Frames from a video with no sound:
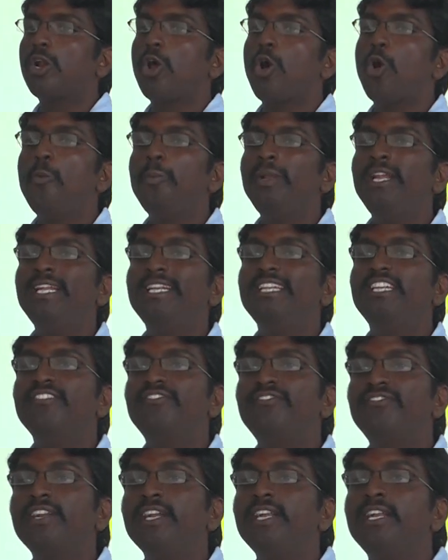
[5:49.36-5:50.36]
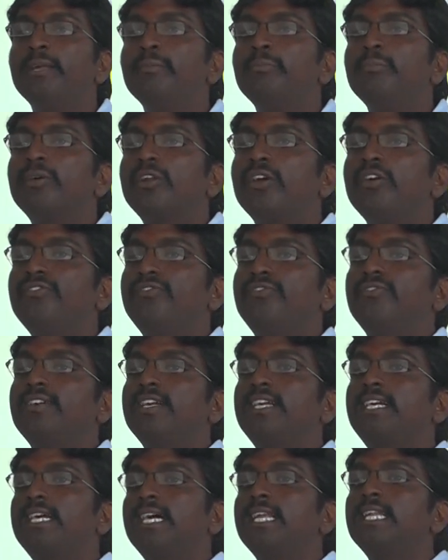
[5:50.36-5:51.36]
how many different number of
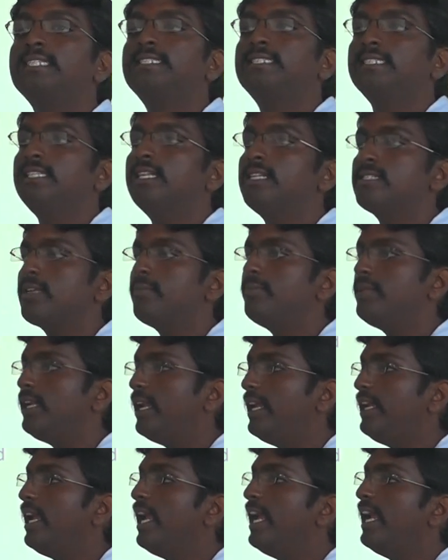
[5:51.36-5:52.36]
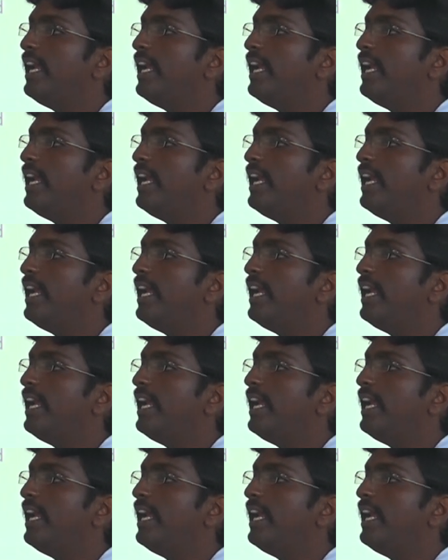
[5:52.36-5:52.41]
color signals, something like